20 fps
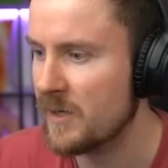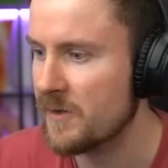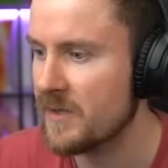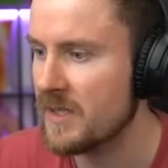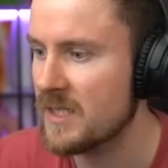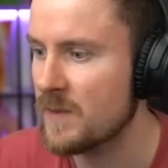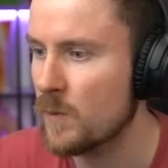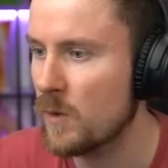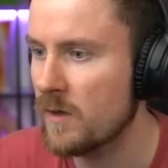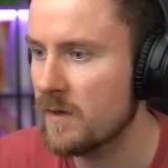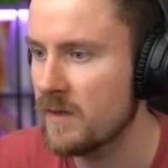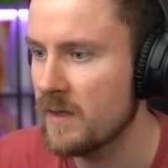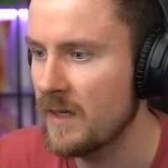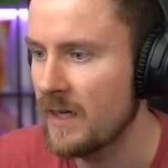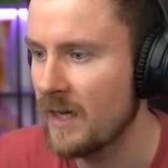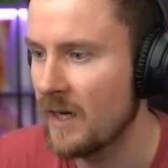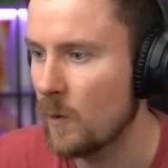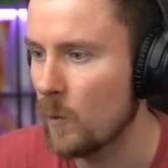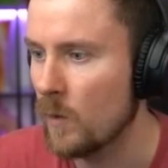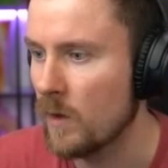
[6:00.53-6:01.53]
on this one,
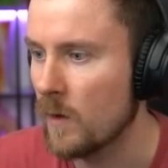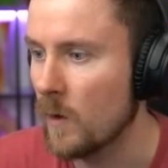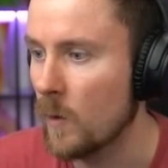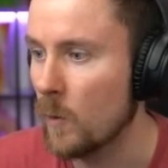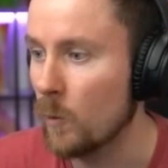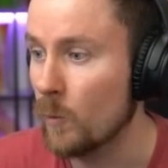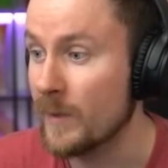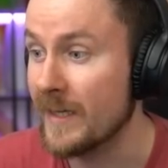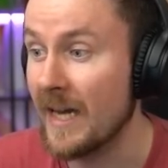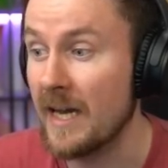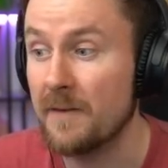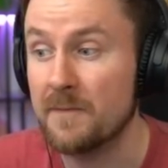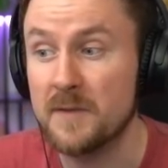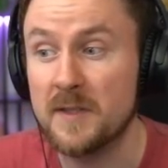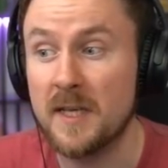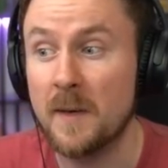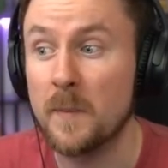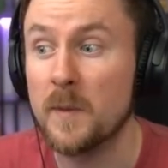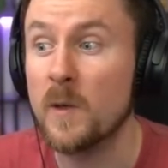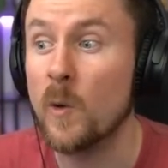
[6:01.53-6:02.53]
oh, we have
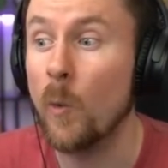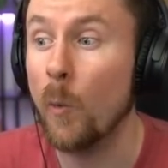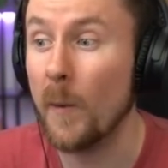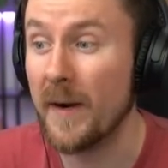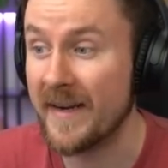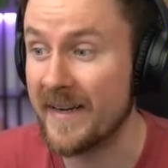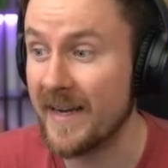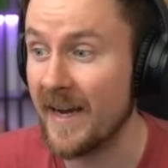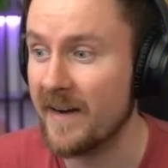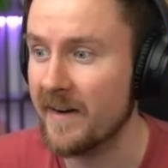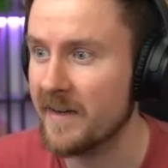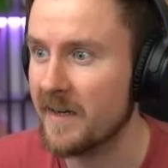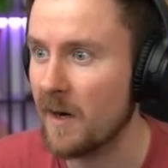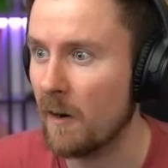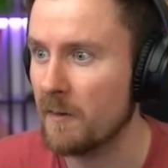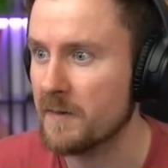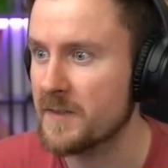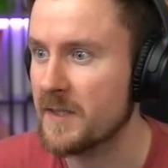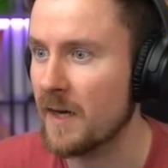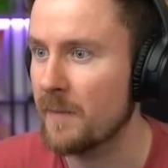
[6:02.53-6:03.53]
some quick cannon
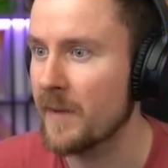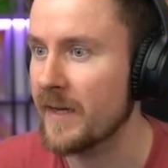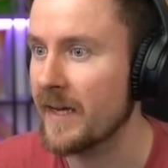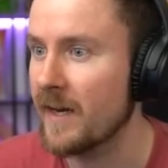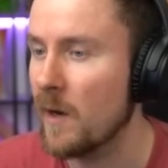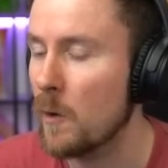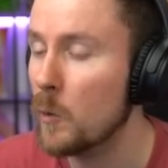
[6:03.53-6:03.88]
cards coming in.